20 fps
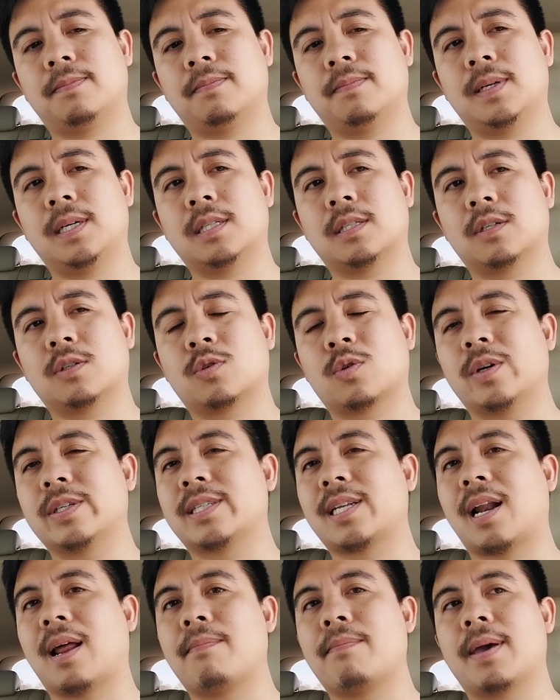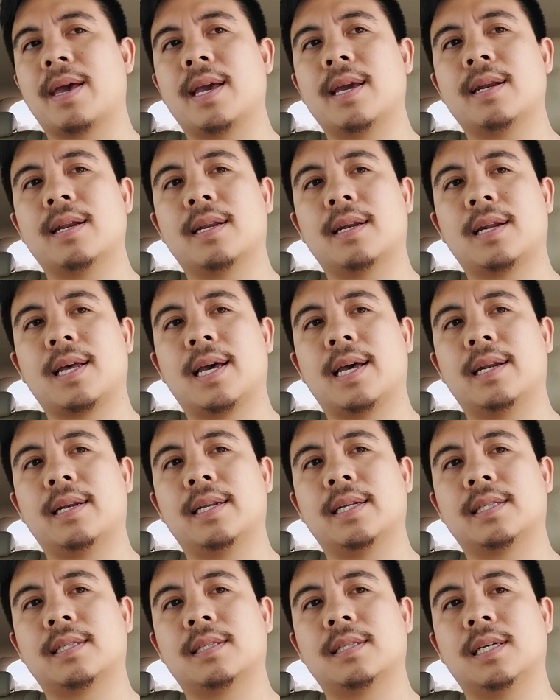It's a choice that I made, and
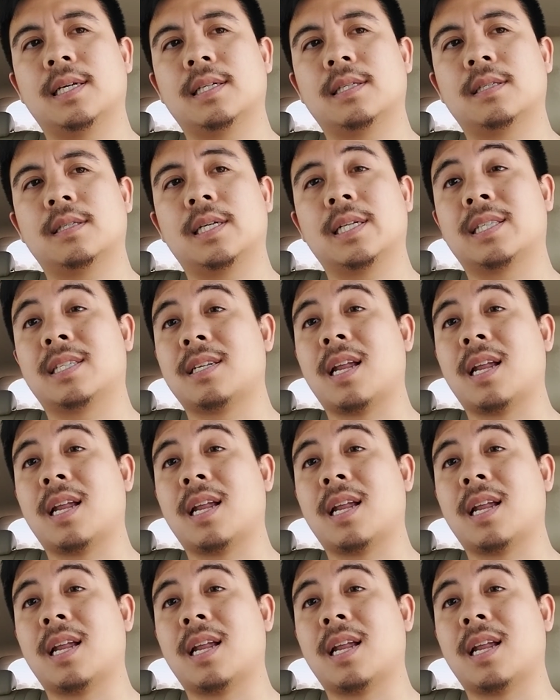it's